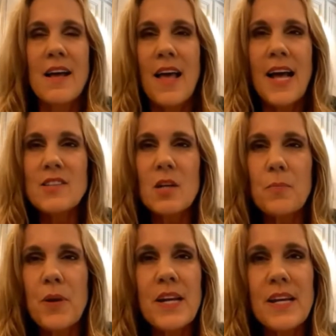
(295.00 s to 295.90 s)

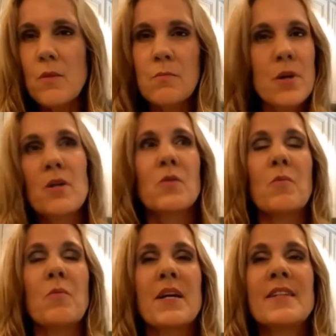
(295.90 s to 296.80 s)
XRP,
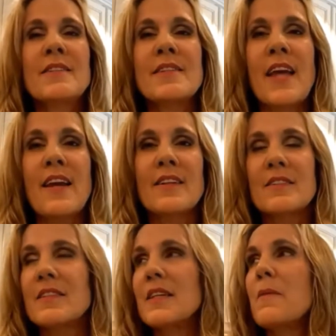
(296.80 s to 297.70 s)
boom,
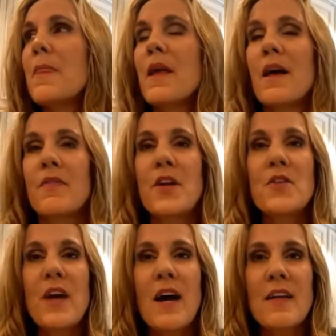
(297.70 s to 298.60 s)
instantaneously. Then you
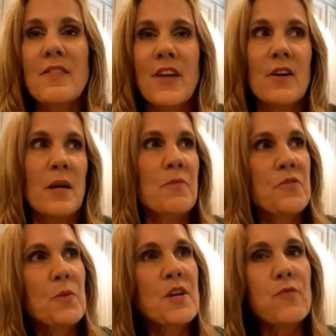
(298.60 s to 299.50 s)
got Ethereum,
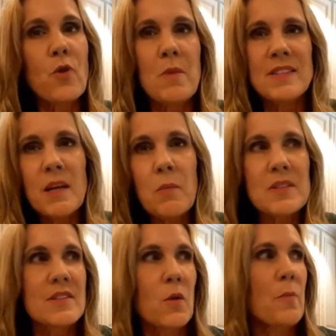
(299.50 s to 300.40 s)
3-4 minutes. That
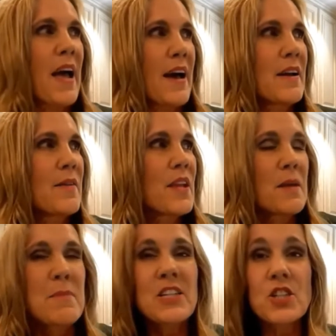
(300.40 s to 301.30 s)
wasn't so bad.
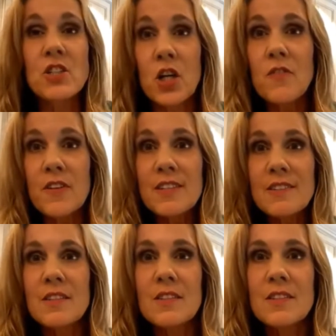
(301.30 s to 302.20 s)
Makes you
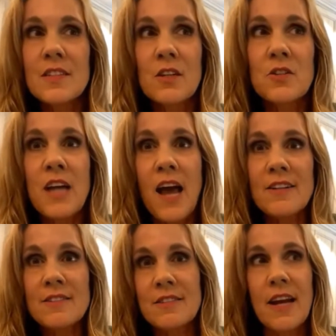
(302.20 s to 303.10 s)
nervous. You know, you're kind
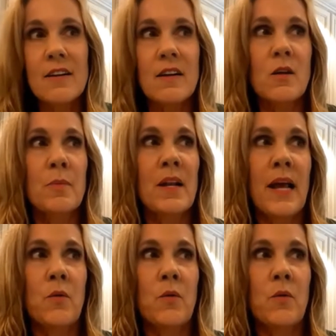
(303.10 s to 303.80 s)
of scared a little bit, like,